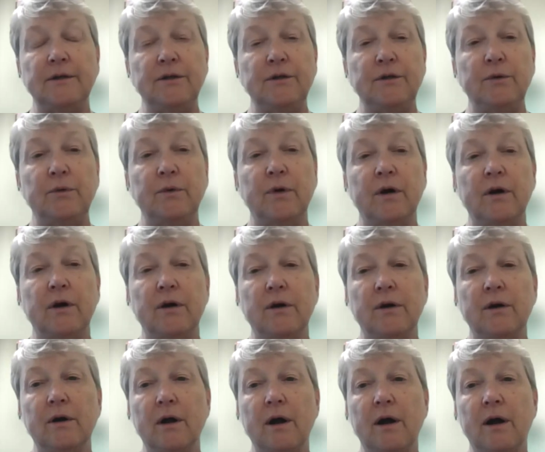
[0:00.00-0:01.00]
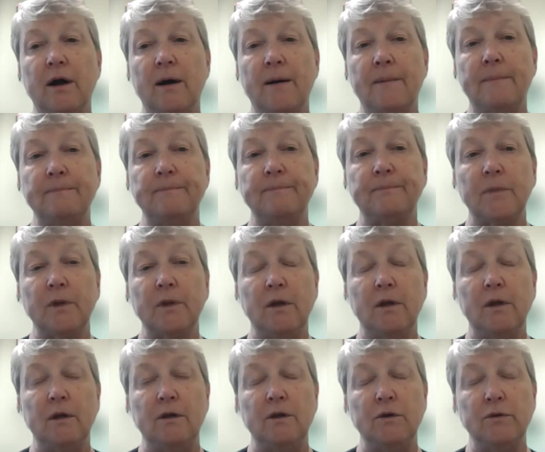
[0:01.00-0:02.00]
you are um,
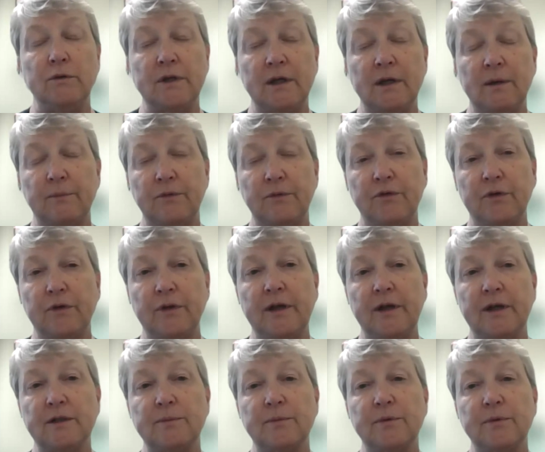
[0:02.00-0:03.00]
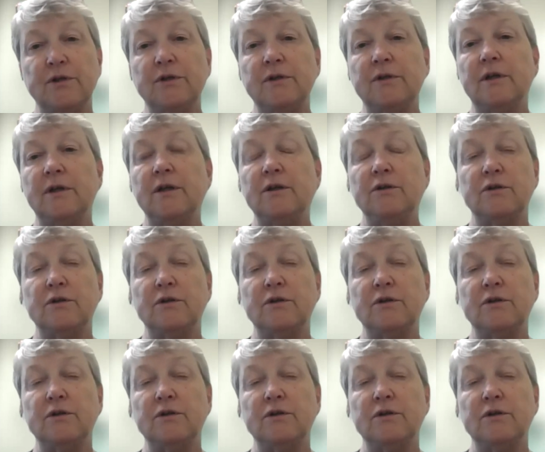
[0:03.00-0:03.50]
using it before the expiration date.